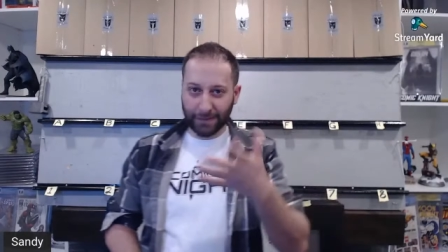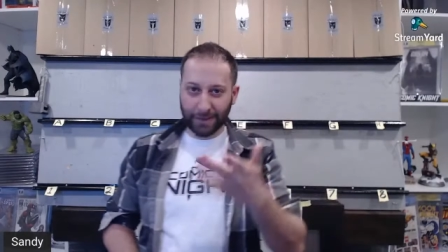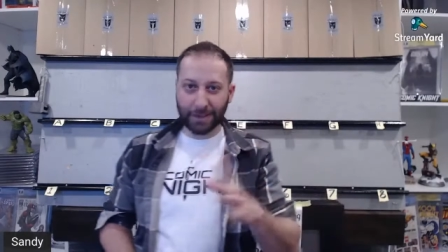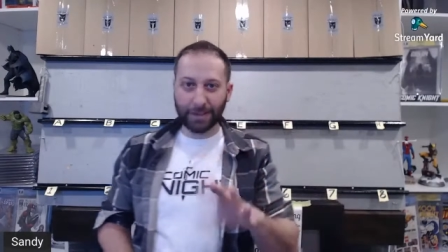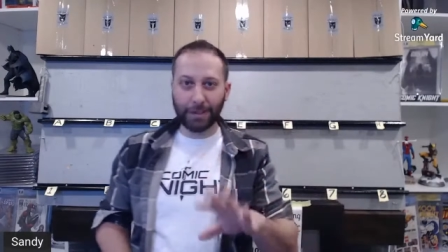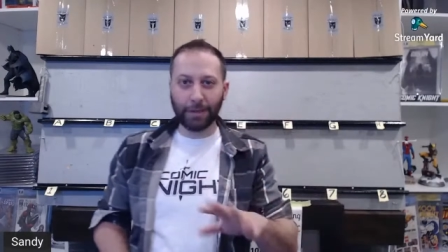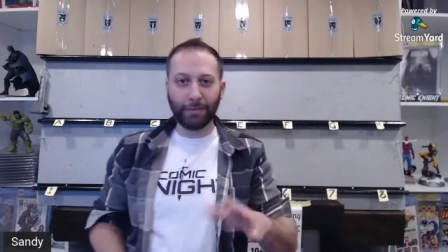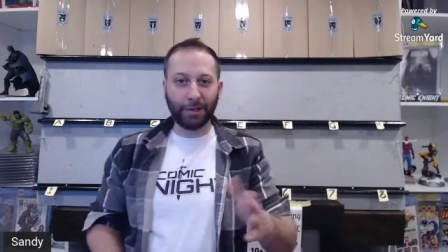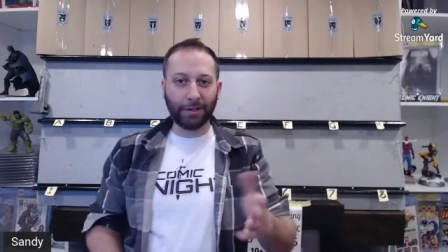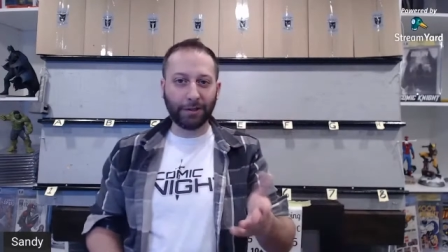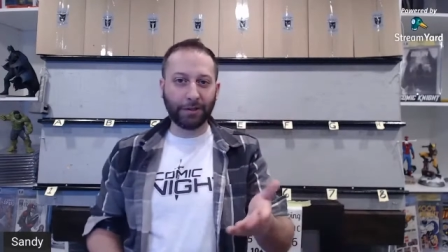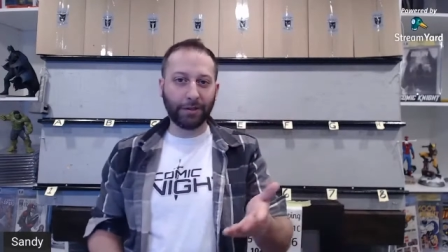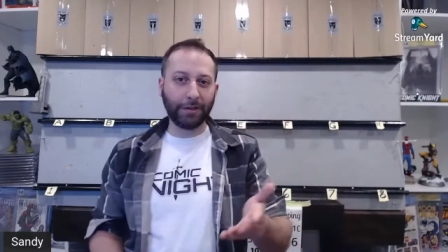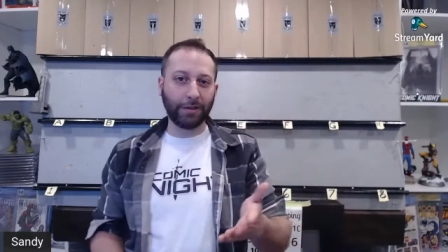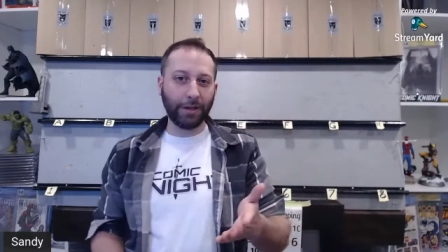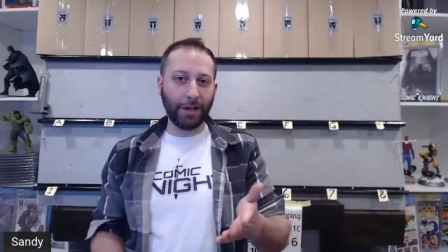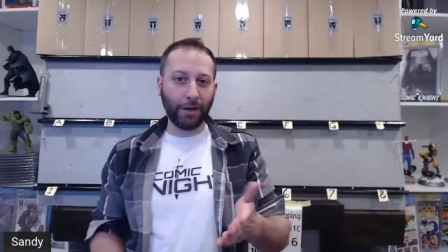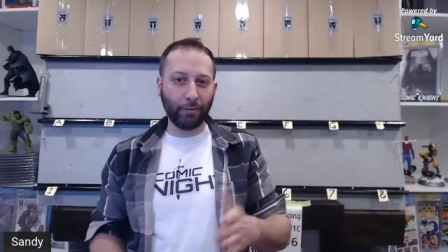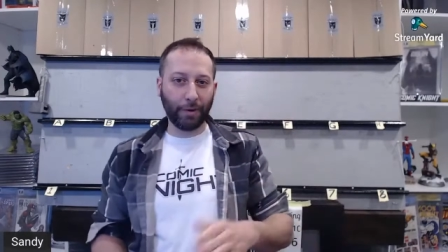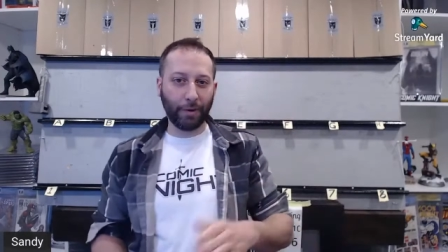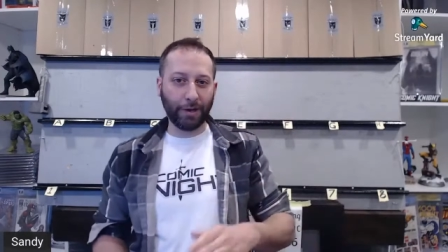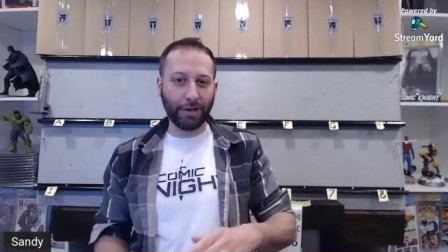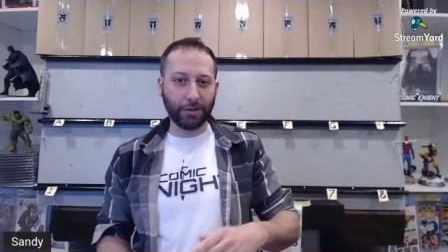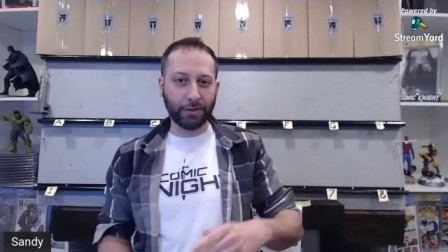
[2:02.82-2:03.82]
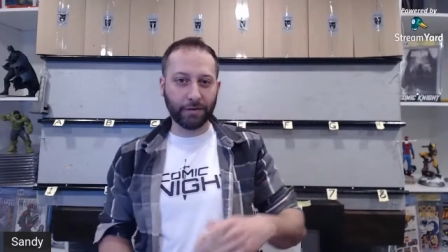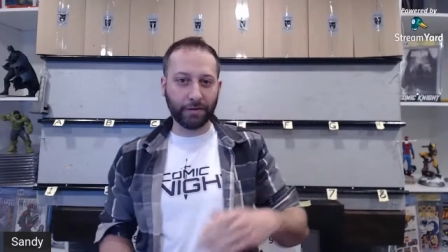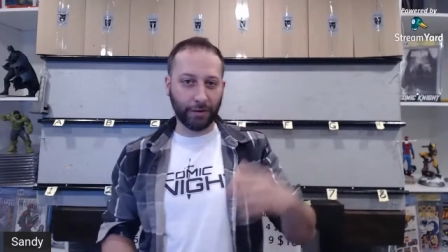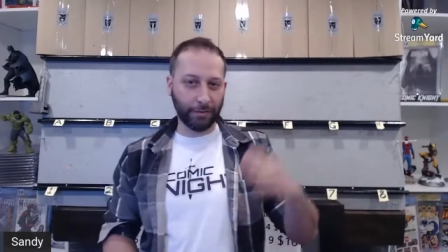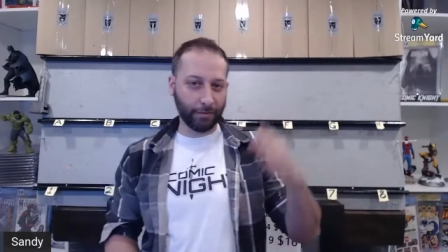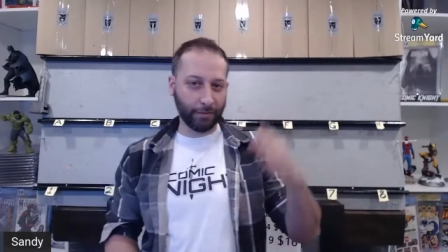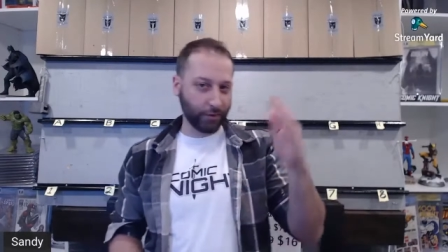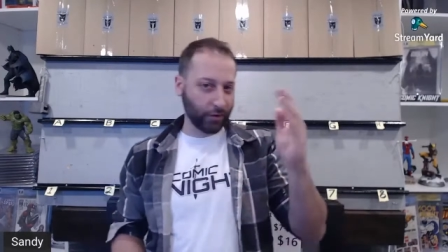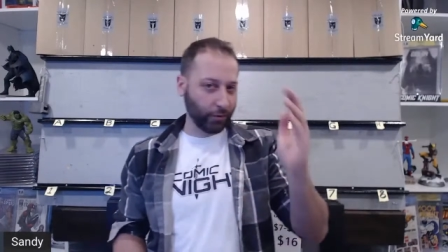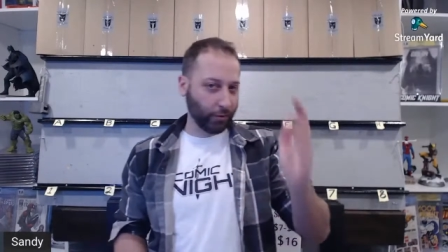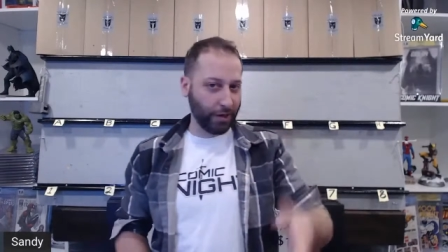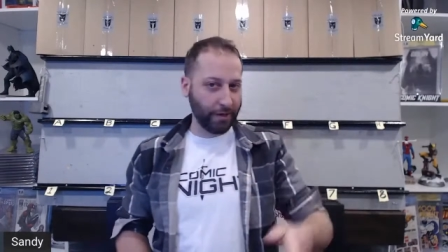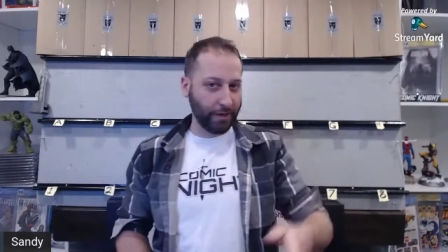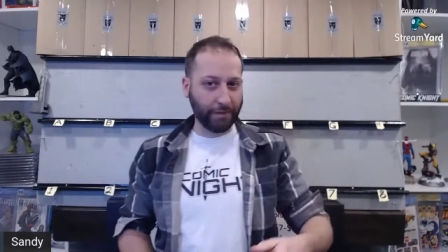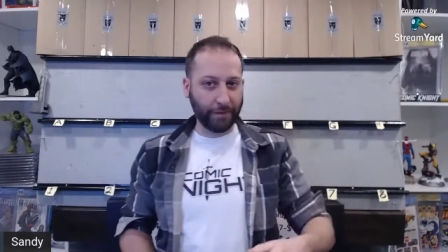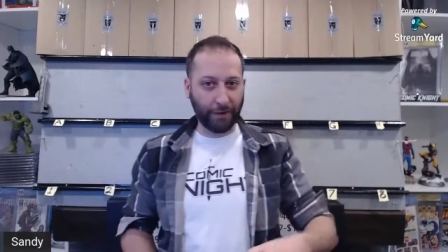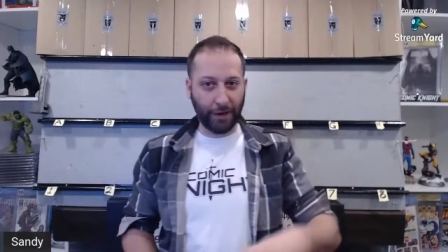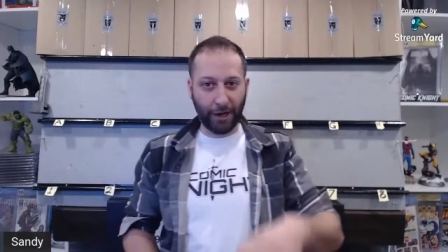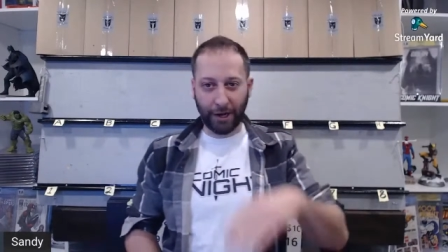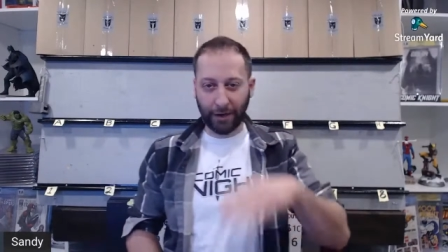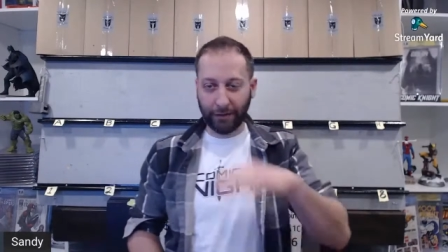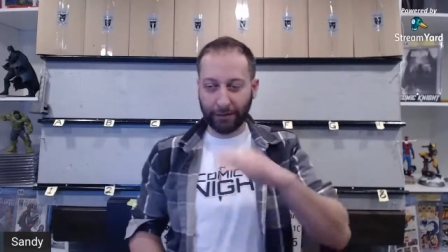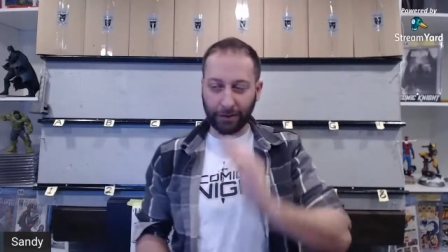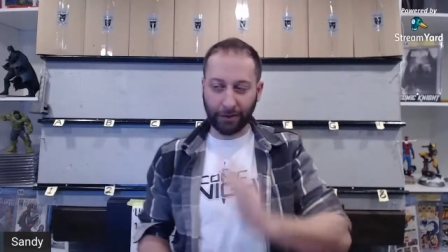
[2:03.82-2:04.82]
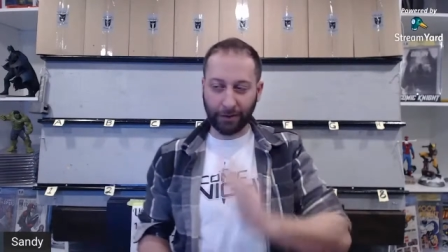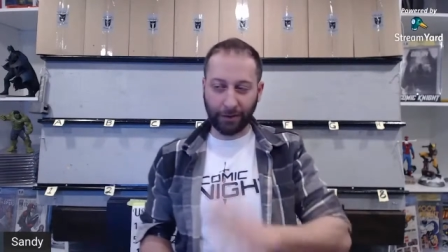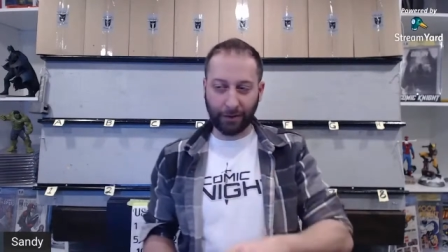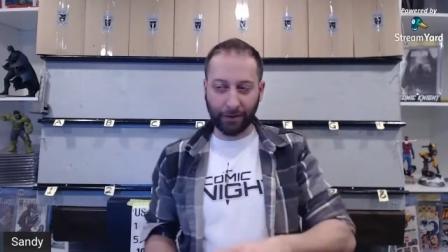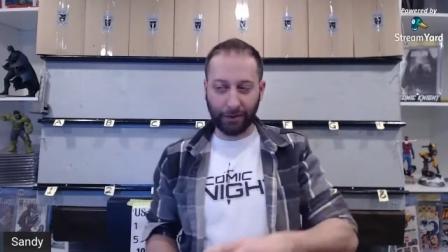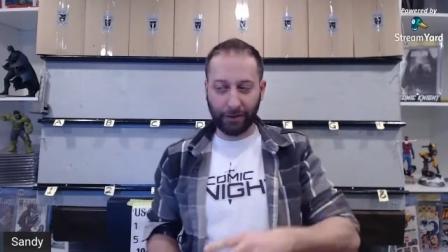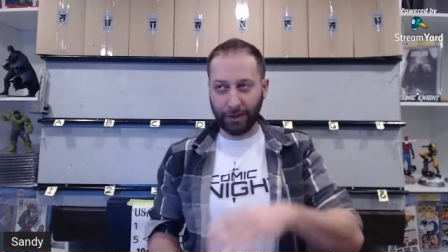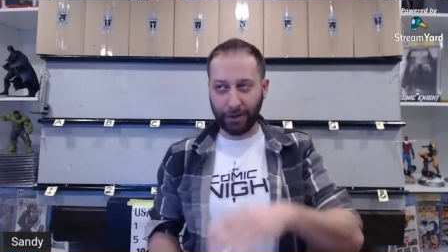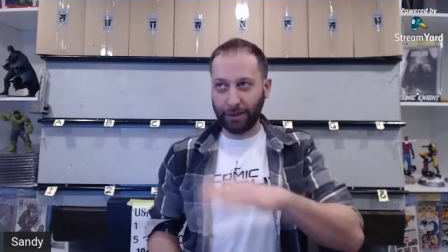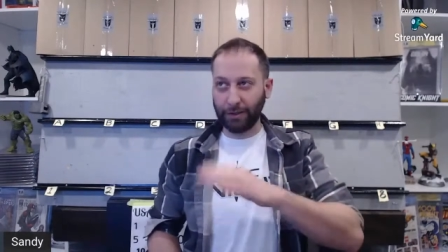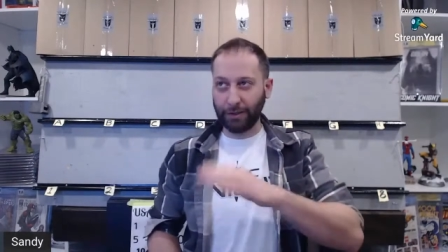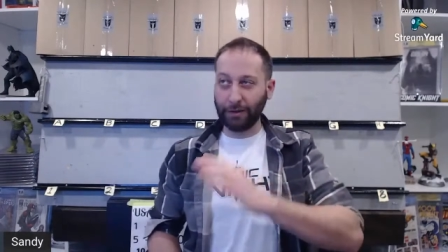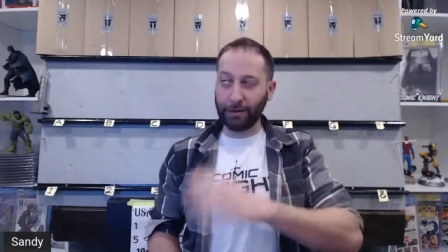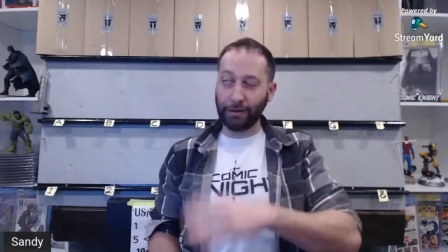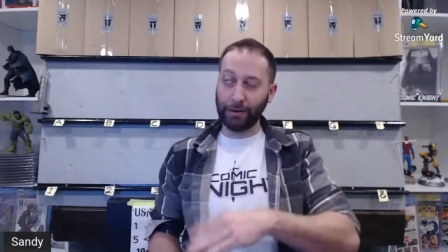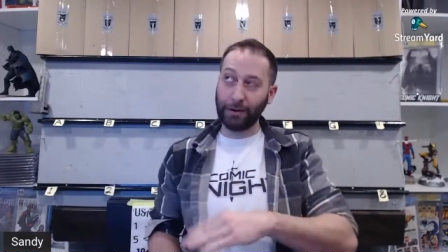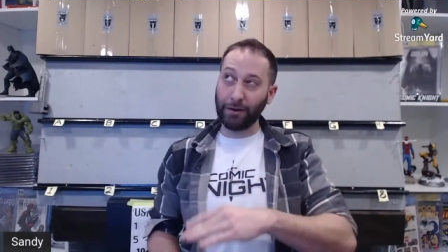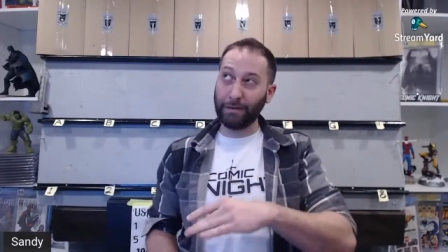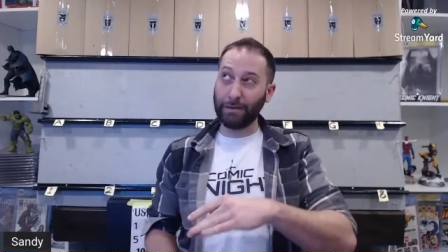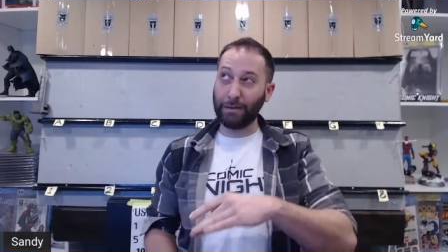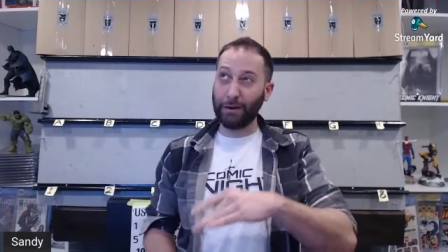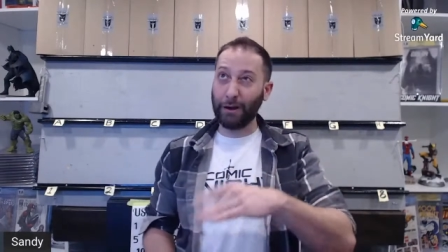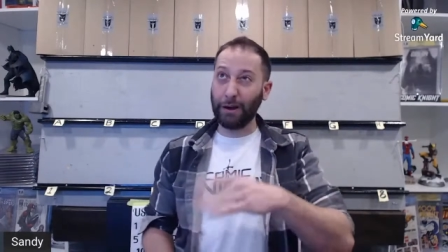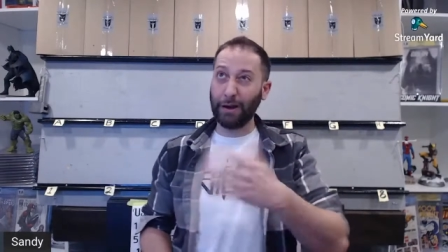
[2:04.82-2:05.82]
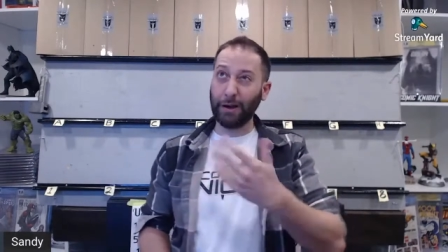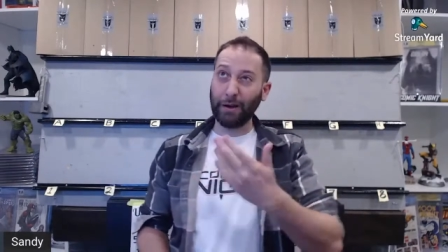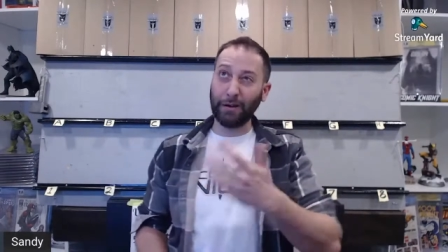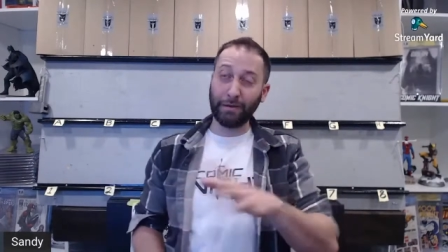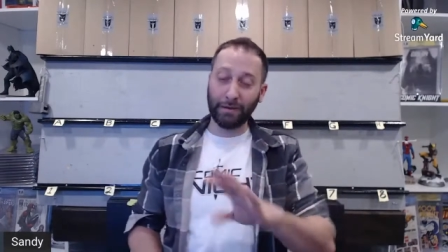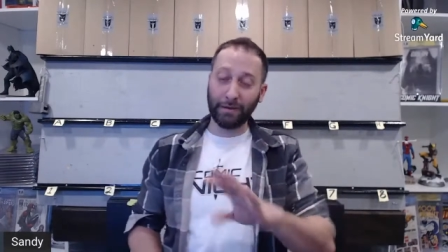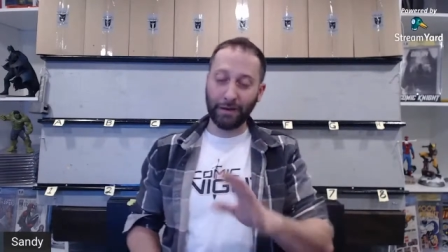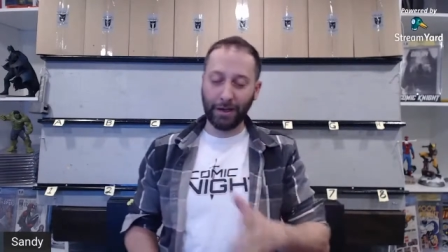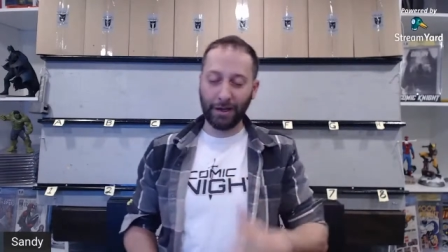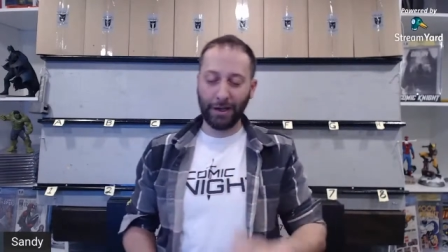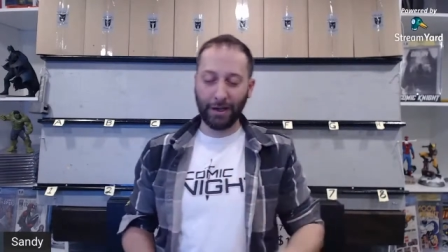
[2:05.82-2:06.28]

typically they range from 25 to 30, 35.